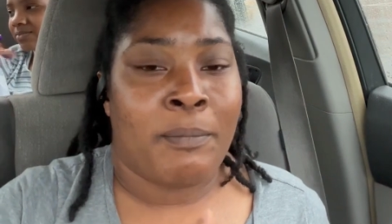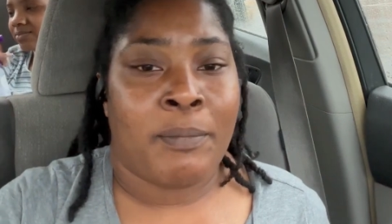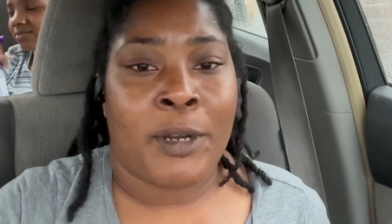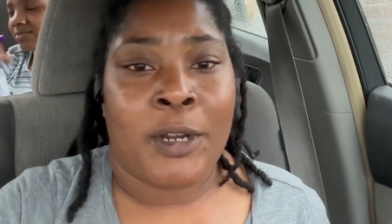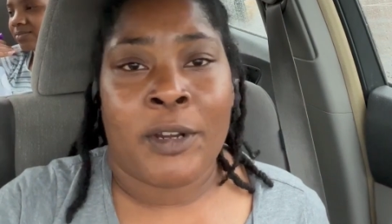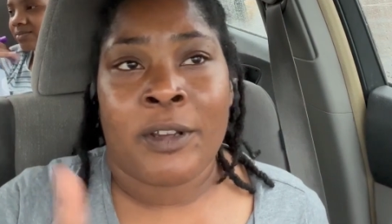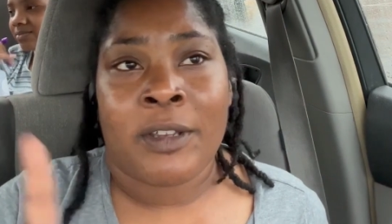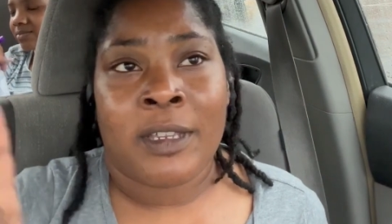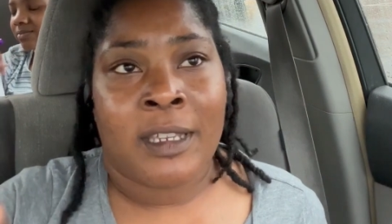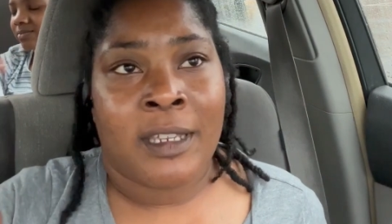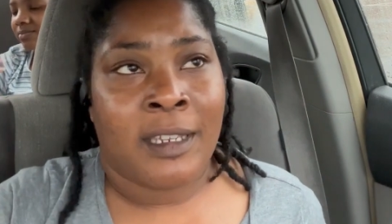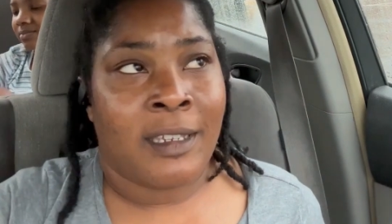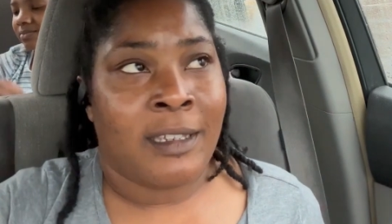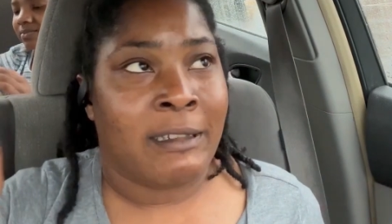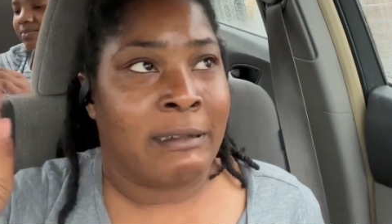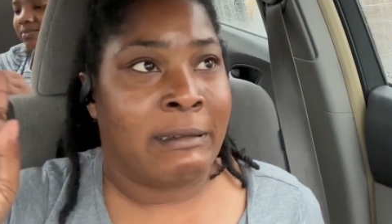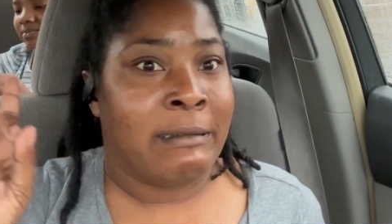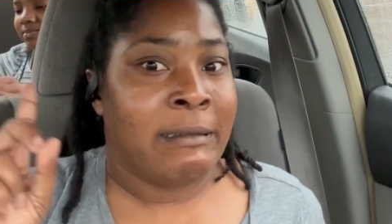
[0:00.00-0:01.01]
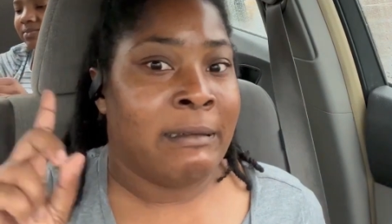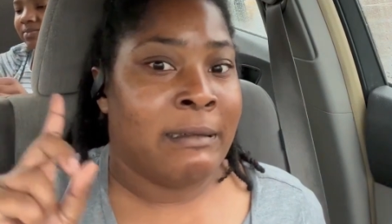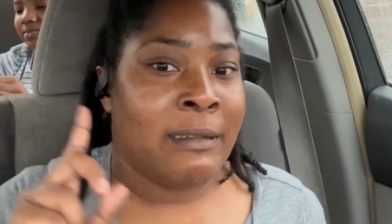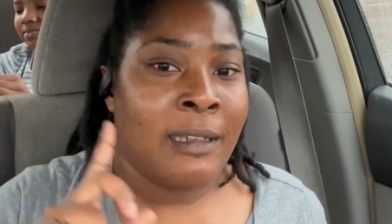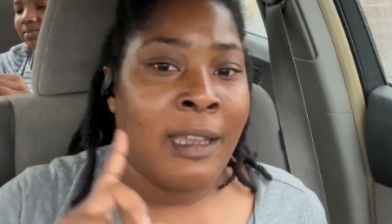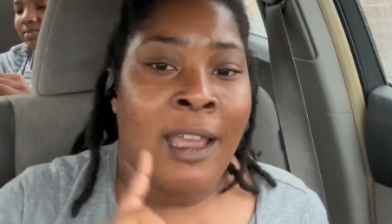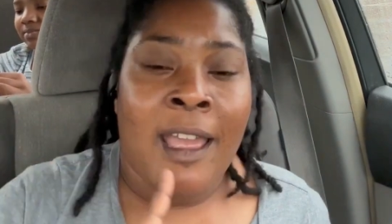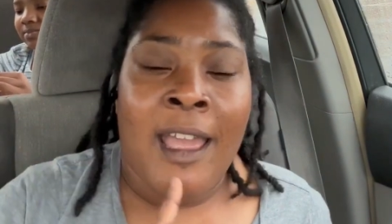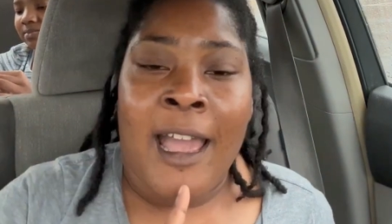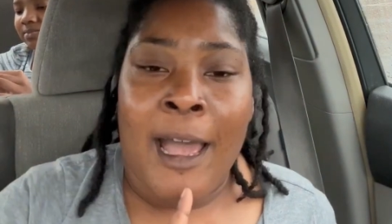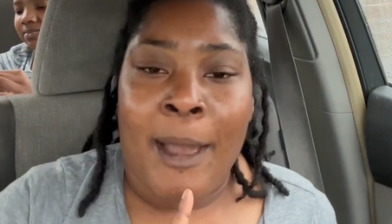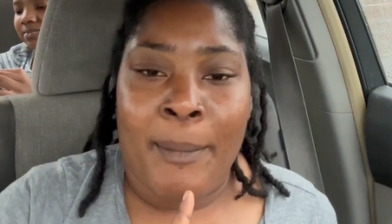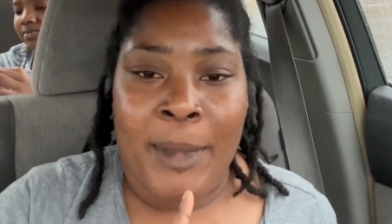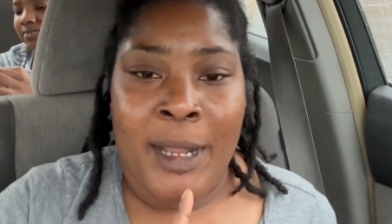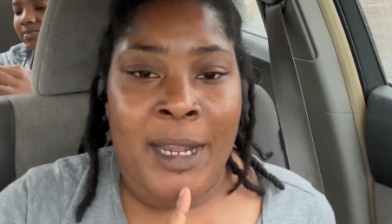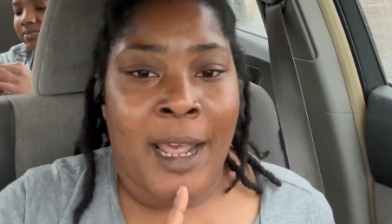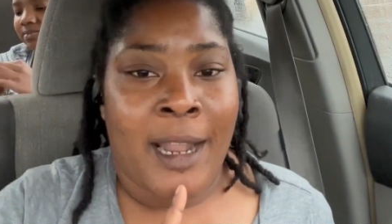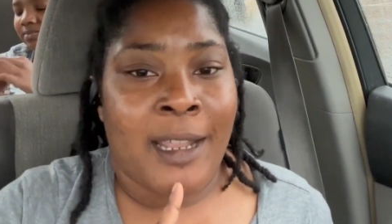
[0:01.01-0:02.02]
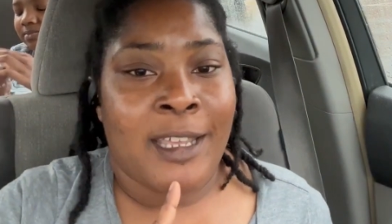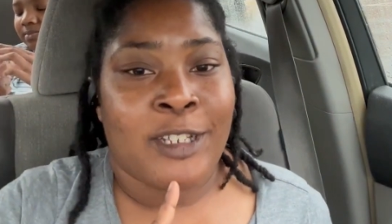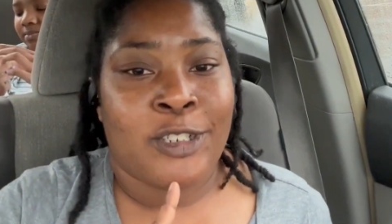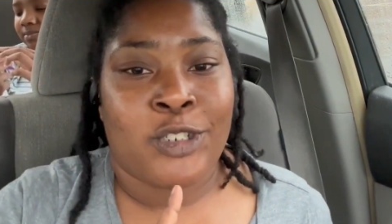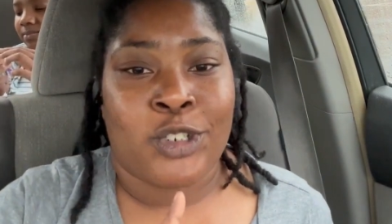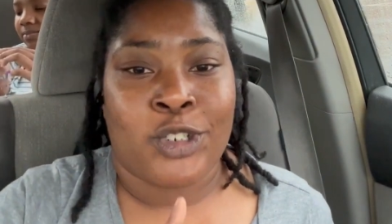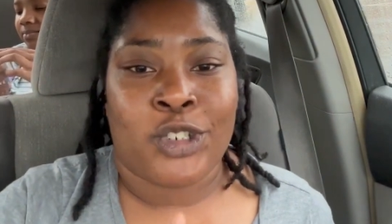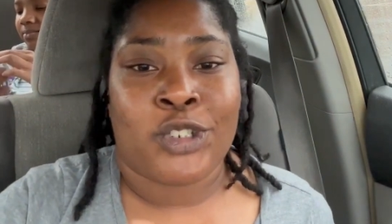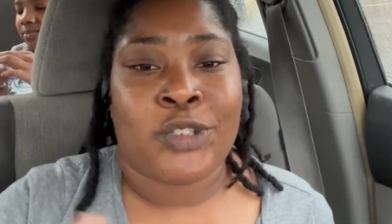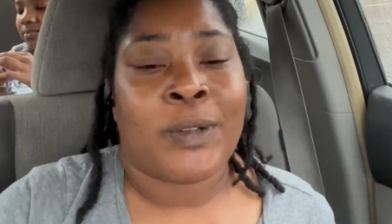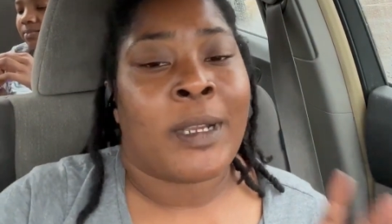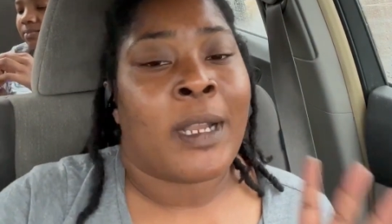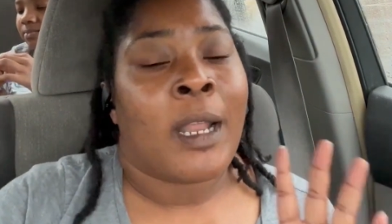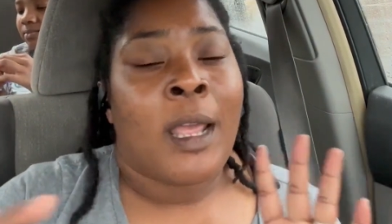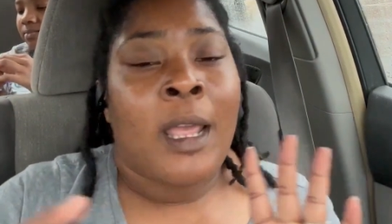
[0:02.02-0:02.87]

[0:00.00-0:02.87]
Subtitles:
Burger King. I may not hit your street.